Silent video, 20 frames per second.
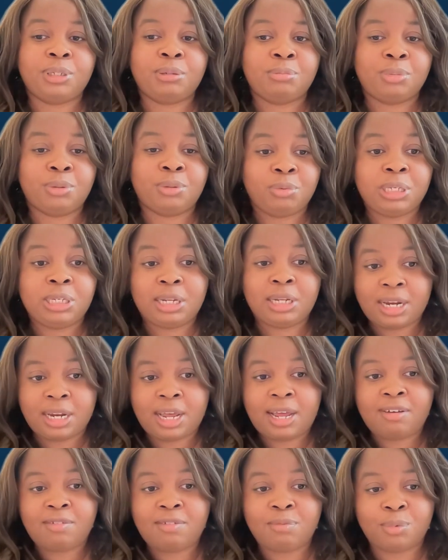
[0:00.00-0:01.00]
But we can
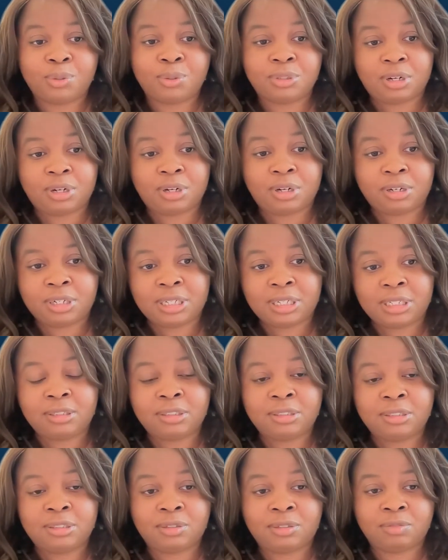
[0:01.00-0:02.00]
have more targeted
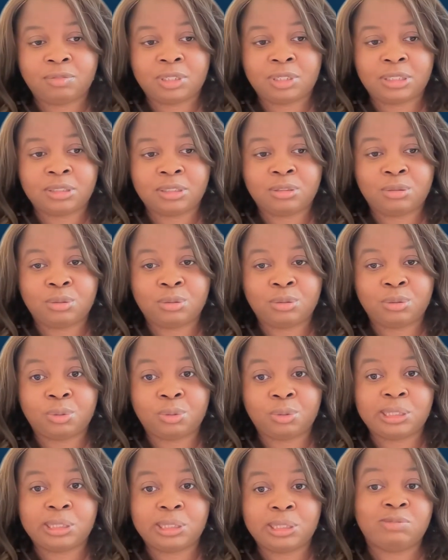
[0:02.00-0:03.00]
surveys
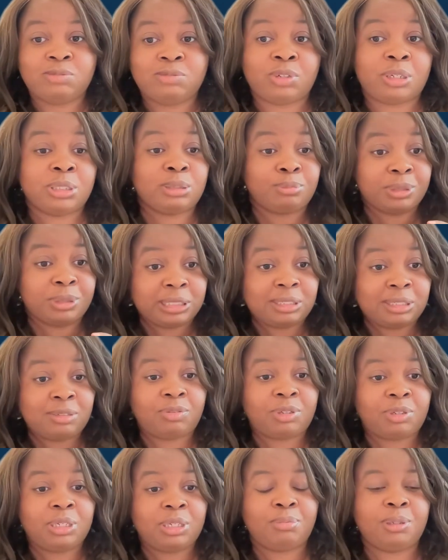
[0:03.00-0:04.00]
towards very specific